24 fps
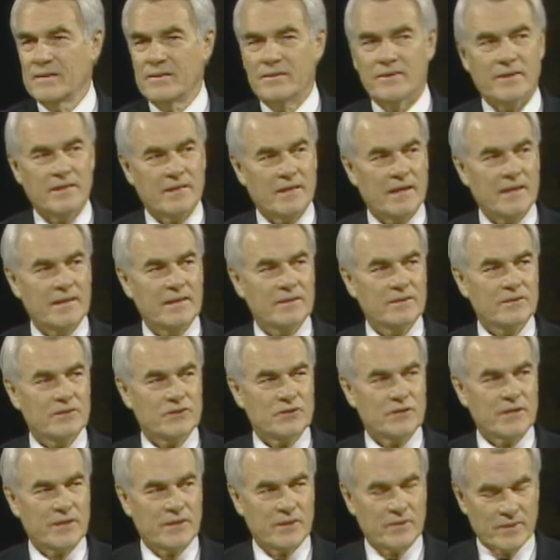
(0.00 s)
the idle
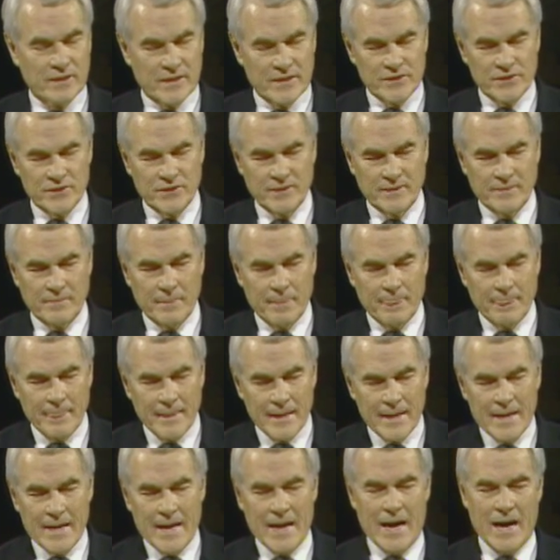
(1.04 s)
generation,
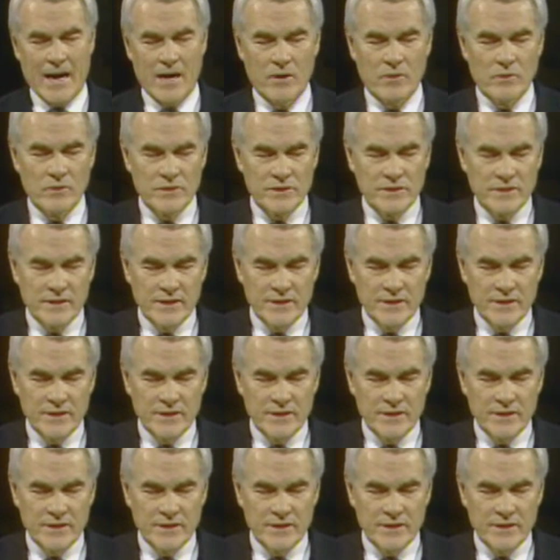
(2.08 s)
hours